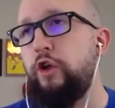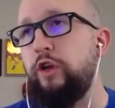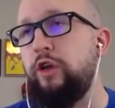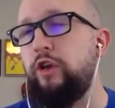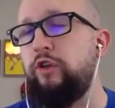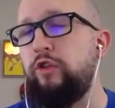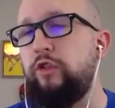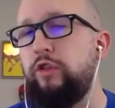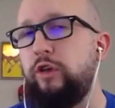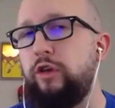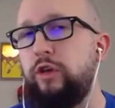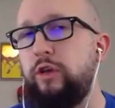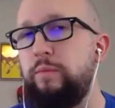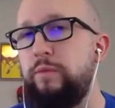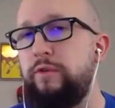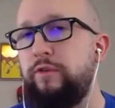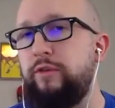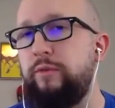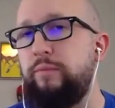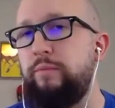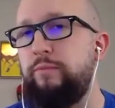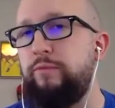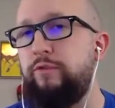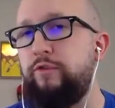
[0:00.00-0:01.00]
you going to do the
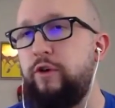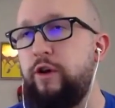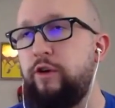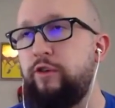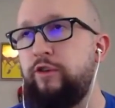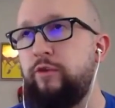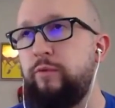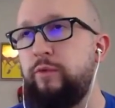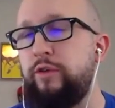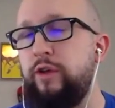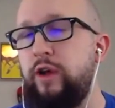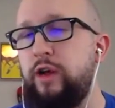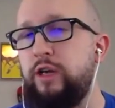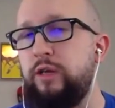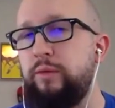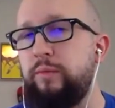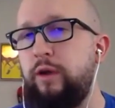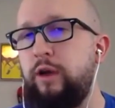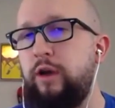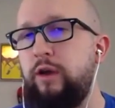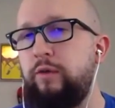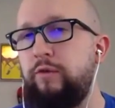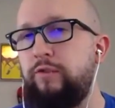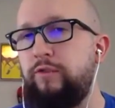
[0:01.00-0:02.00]
commission structure we talked
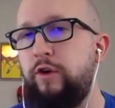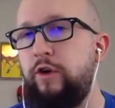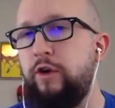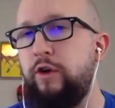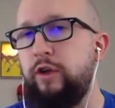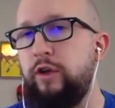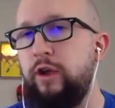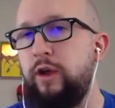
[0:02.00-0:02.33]
about, starting